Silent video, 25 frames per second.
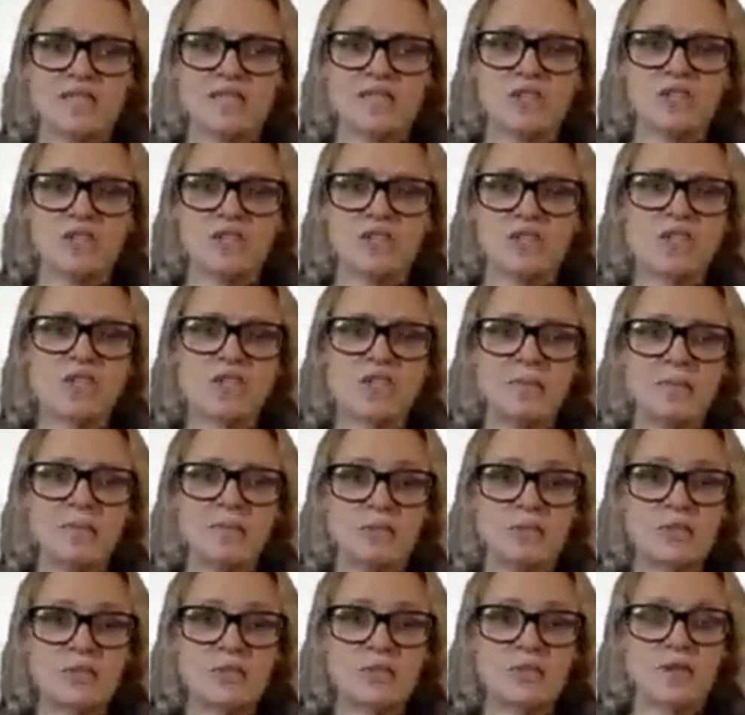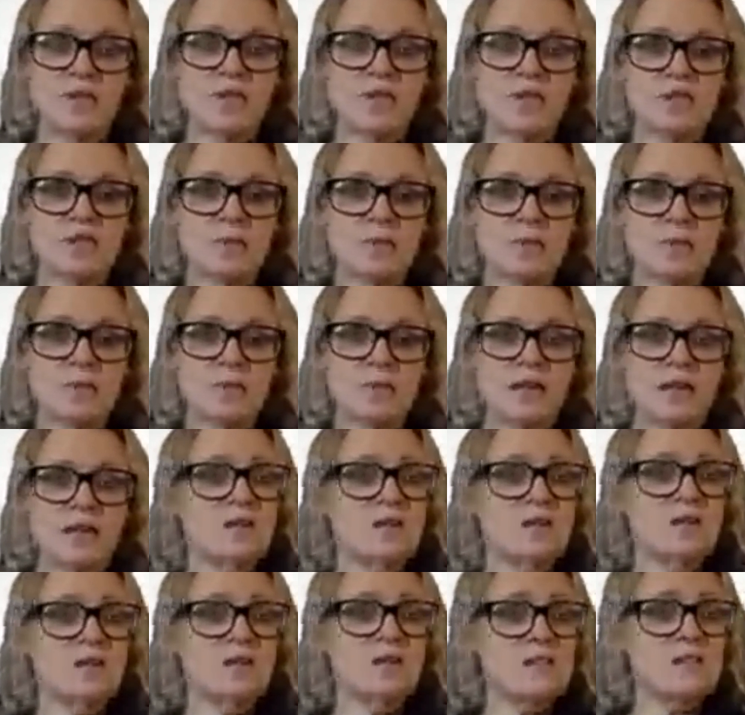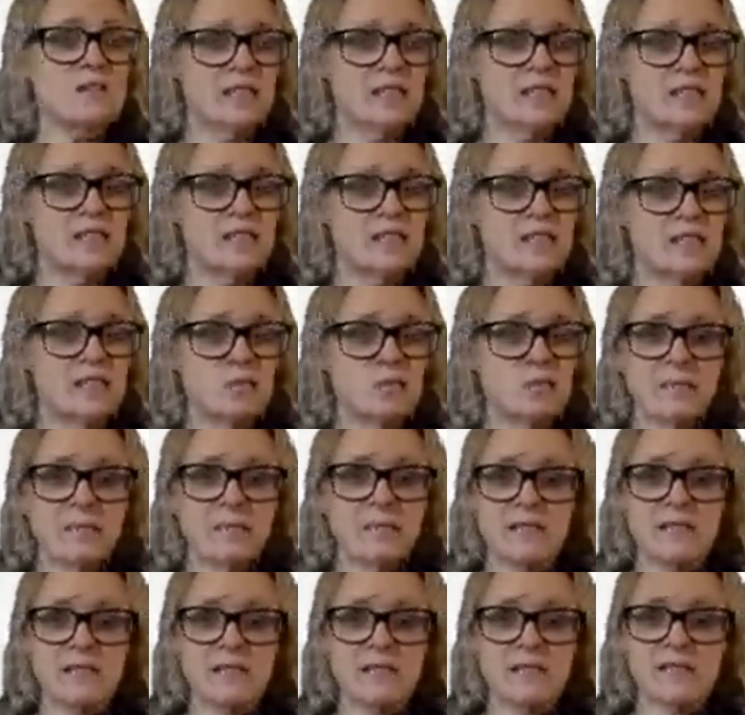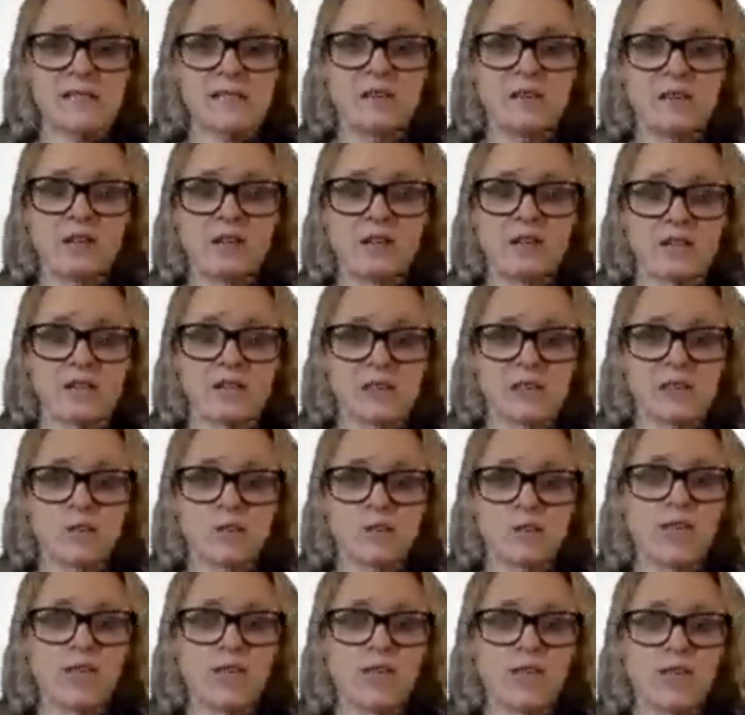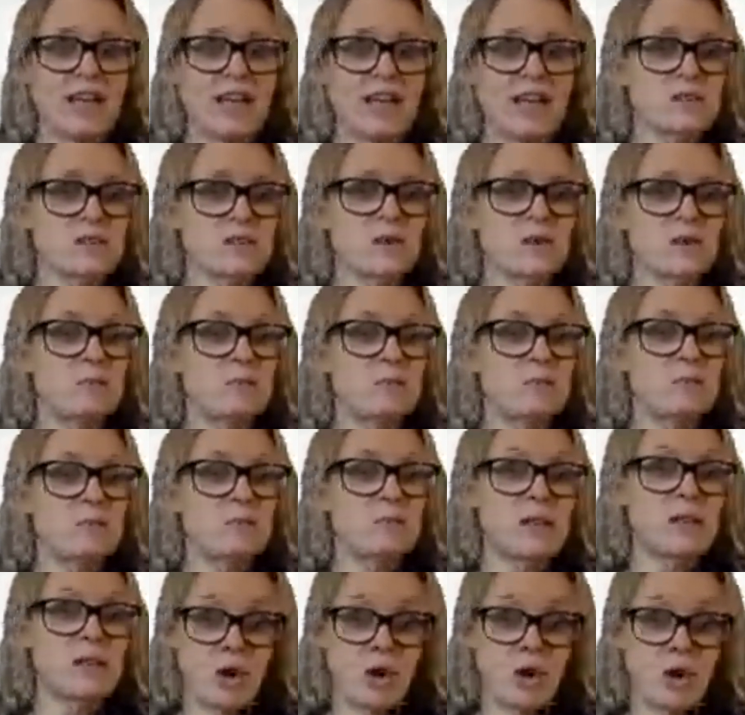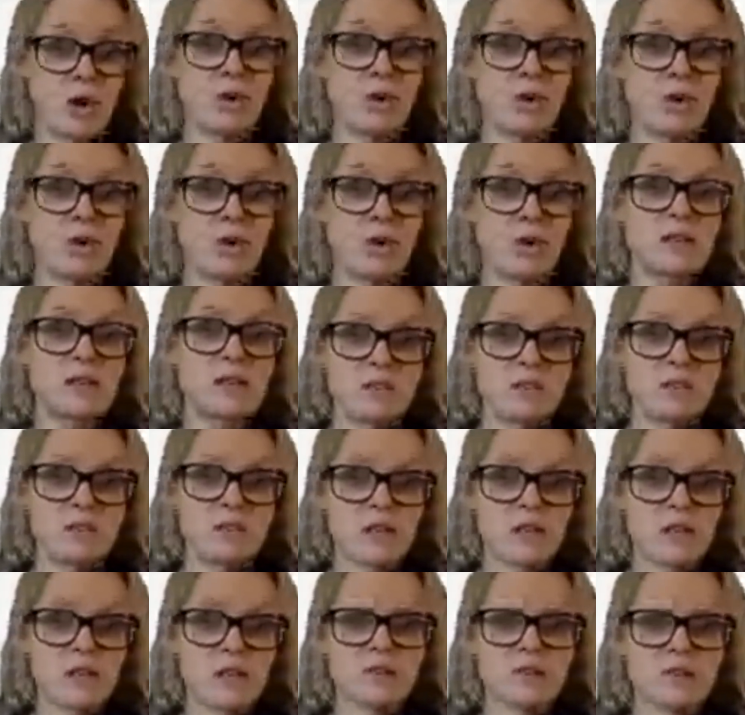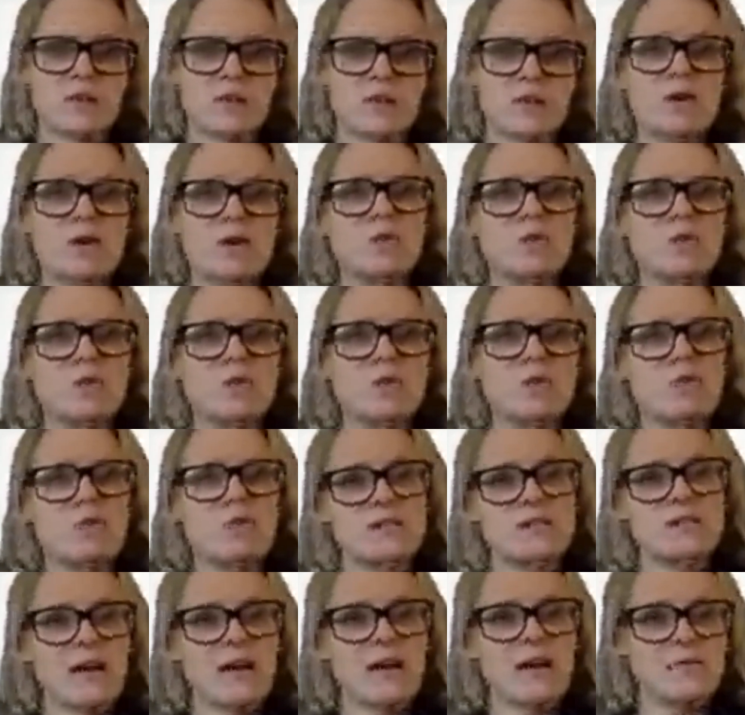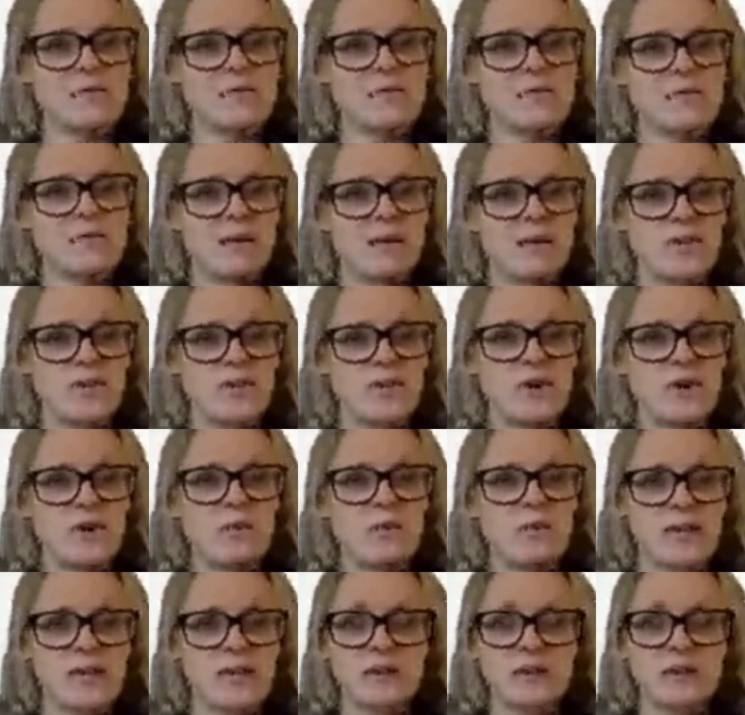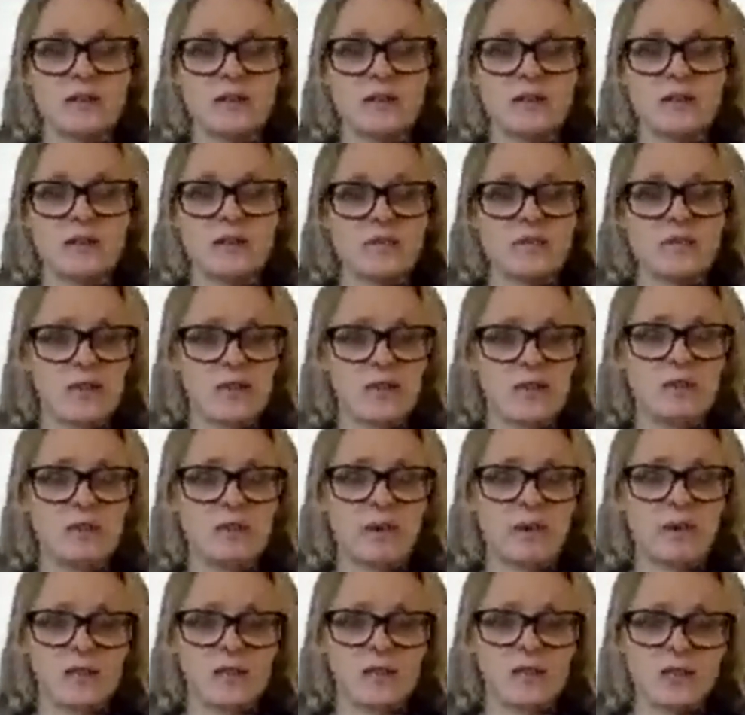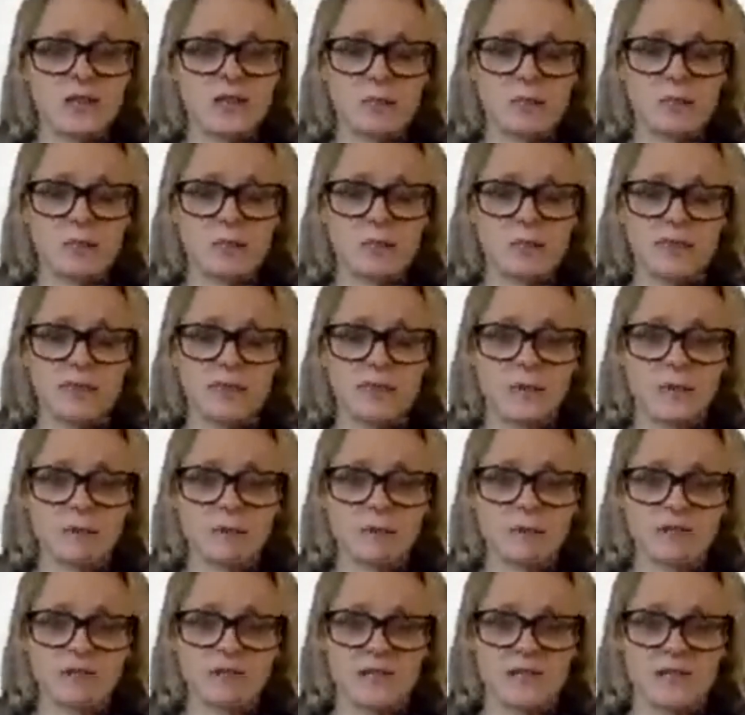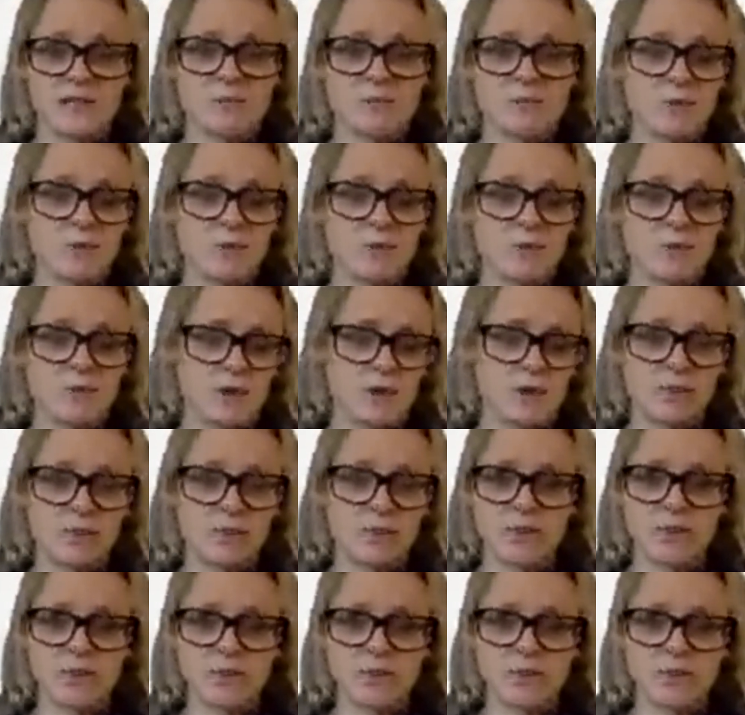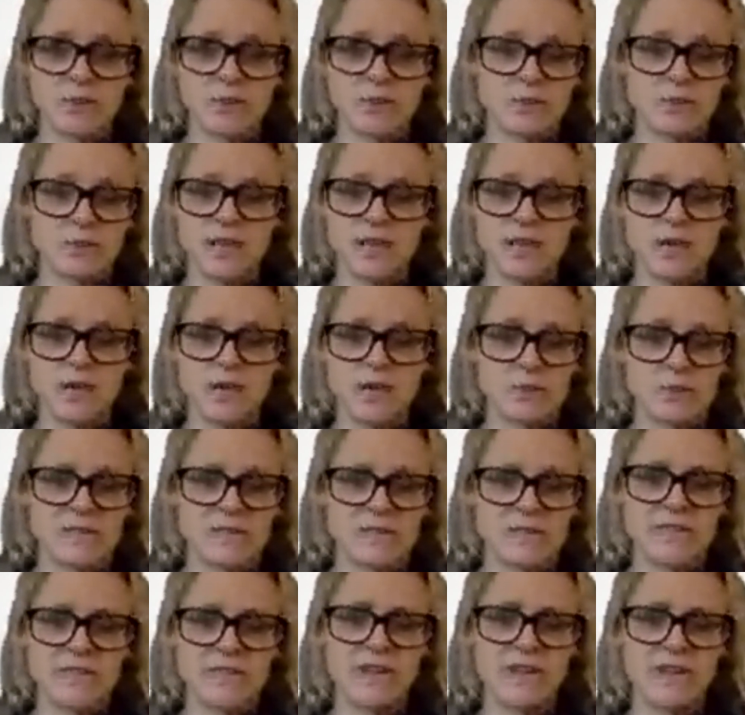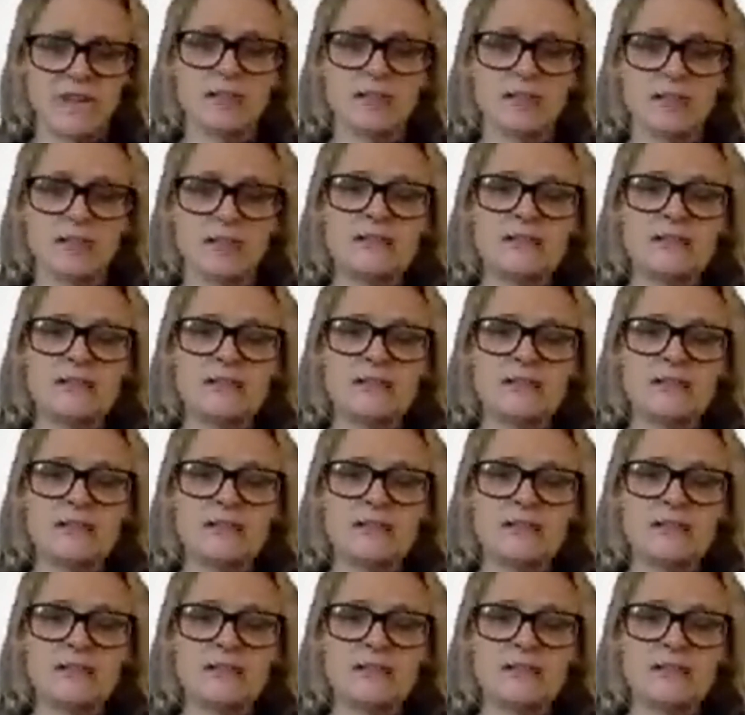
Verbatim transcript: And so she'll be able to talk to you about, do you still need to wear a mask in college? Well, the answer will be no, you don't. But what does that mean for when you for you when you come off public transport or the bus or the train or whatever,